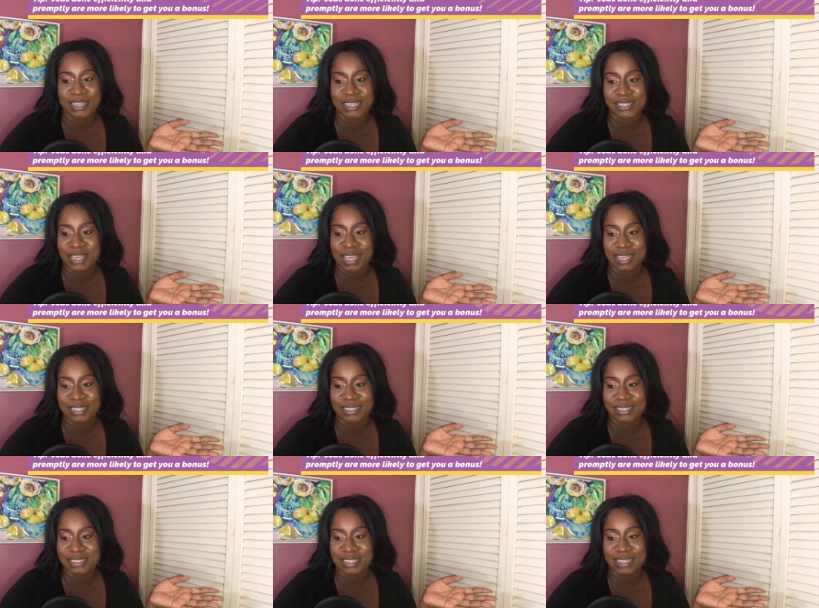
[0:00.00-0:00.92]
As you can
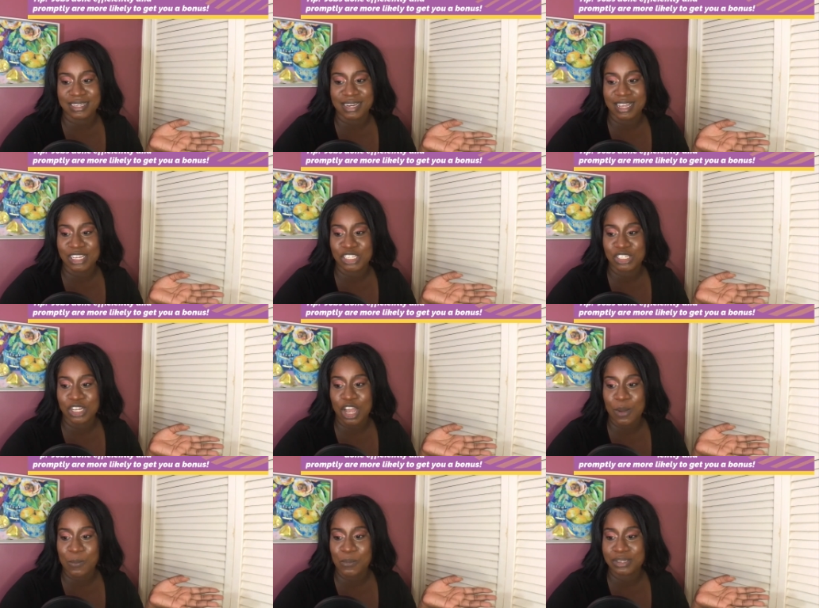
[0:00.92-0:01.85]
see, the next
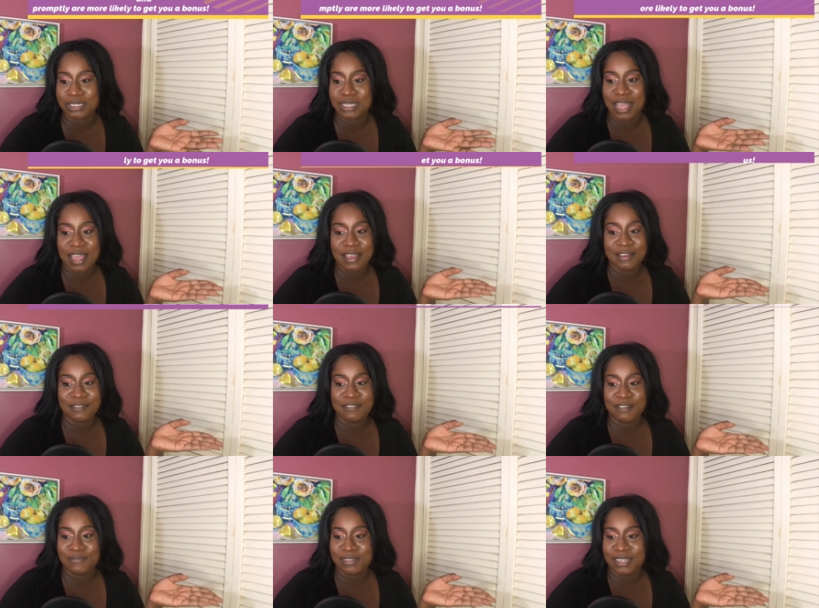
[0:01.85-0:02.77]
job was
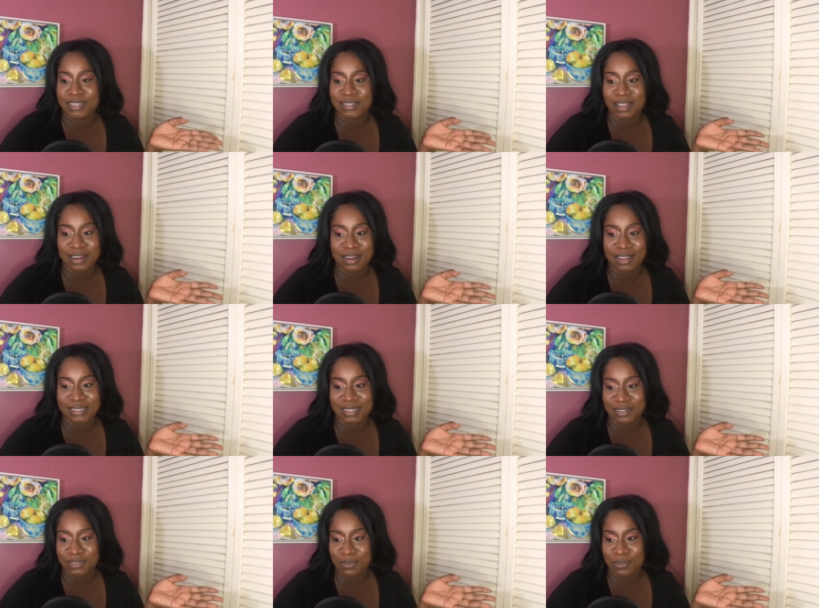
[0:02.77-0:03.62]
$15, and of